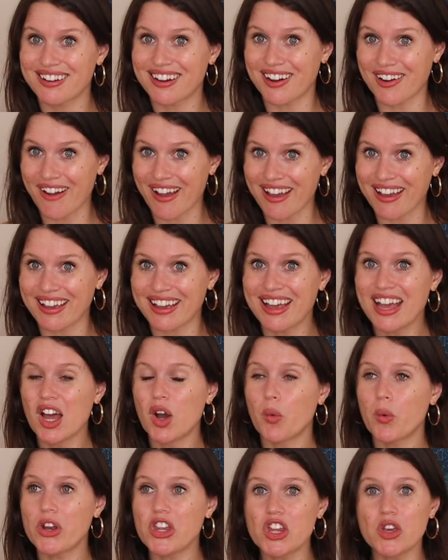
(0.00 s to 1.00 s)
Okay,
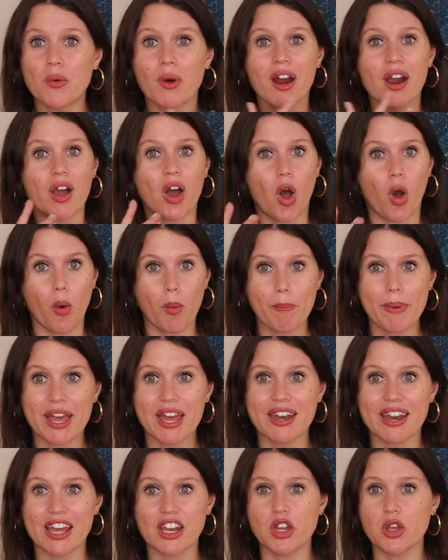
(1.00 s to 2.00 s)
when you are
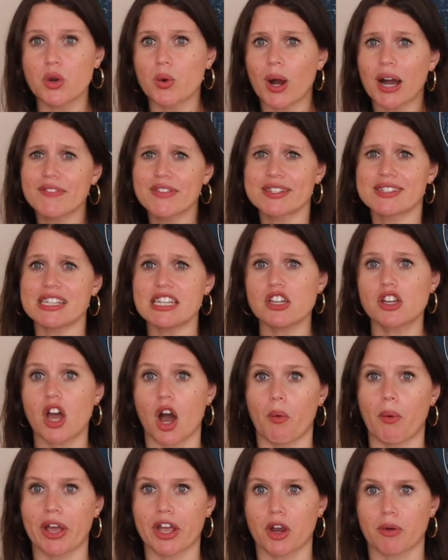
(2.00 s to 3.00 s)
open and you don't have this
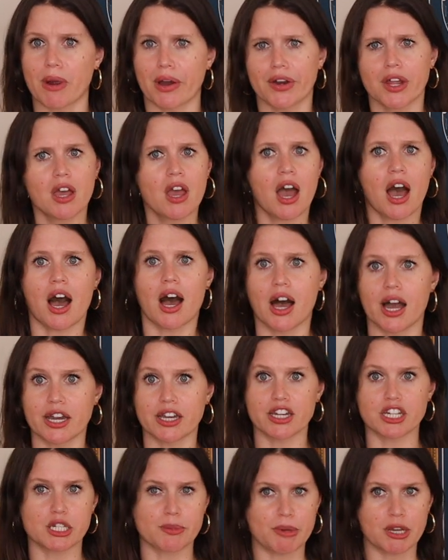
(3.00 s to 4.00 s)
egoic around, I
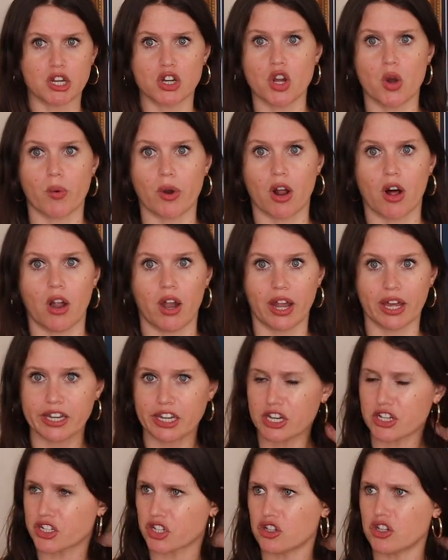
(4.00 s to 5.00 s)
need to be a know-it-all, I
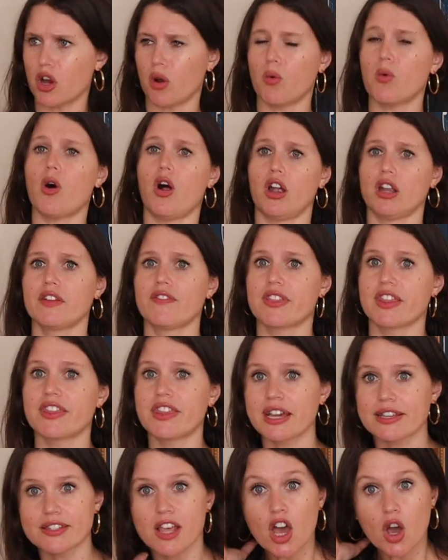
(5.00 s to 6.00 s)
need to know all of the
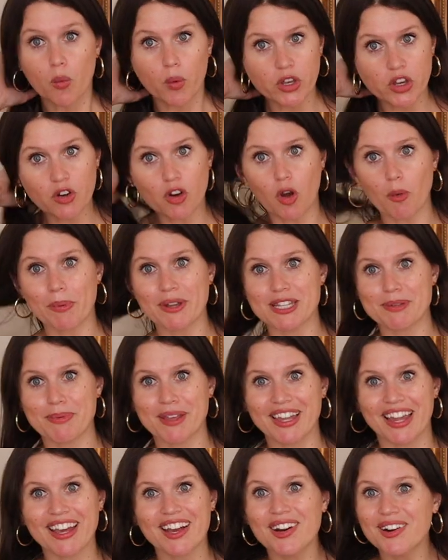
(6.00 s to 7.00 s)
things. When you're open to
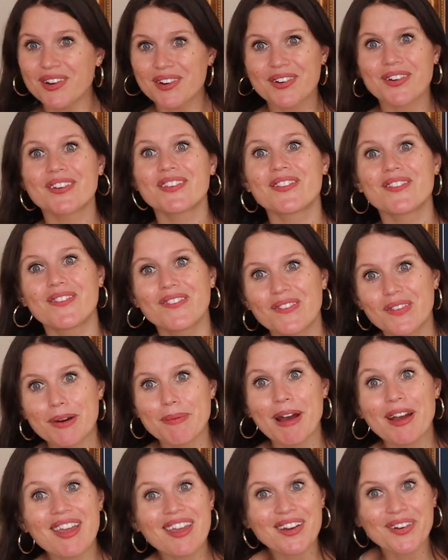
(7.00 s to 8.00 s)
be like, oh, what
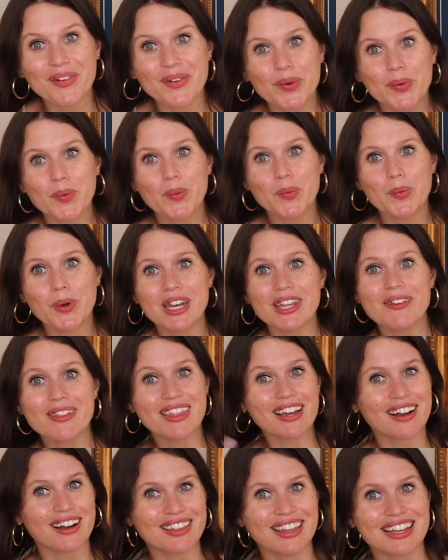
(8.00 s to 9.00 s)
about you? What do you
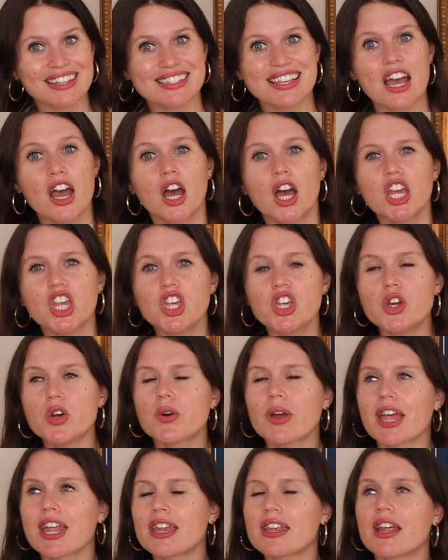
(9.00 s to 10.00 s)
think on this? You
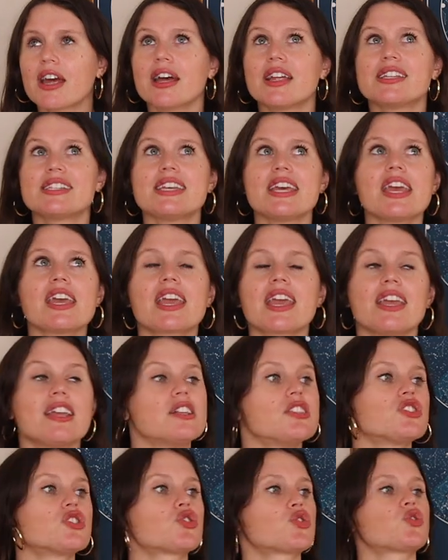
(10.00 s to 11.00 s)
can take
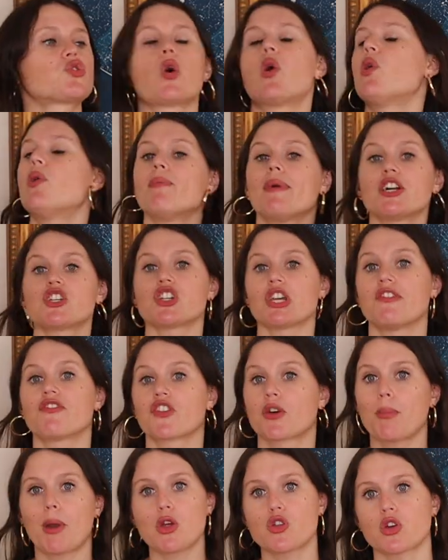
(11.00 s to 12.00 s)
in so much
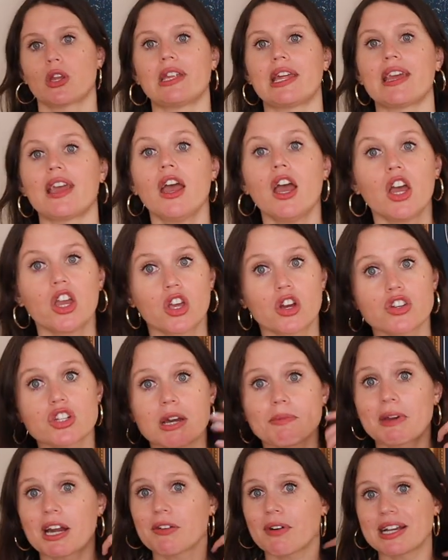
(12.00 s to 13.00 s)
information. Like your
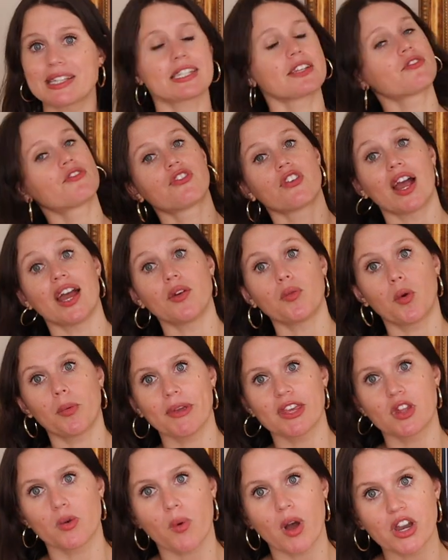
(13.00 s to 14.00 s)
Gemini rising friend will
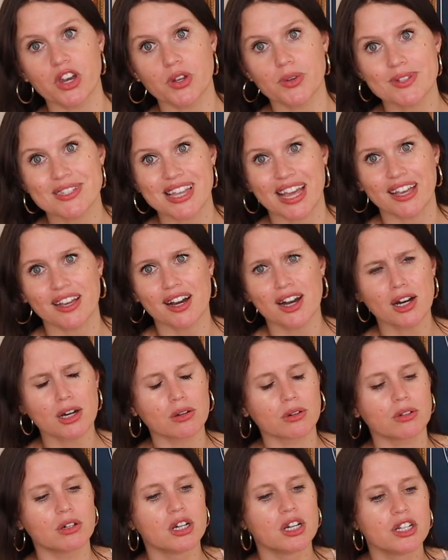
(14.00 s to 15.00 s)
be the one who's like,
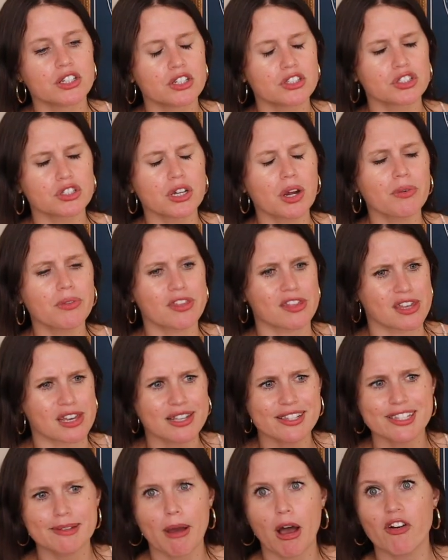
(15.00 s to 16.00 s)
oh, did you know
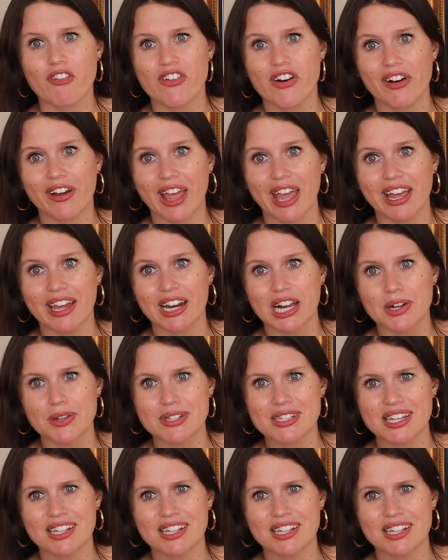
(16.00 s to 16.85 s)
this about volcanoes?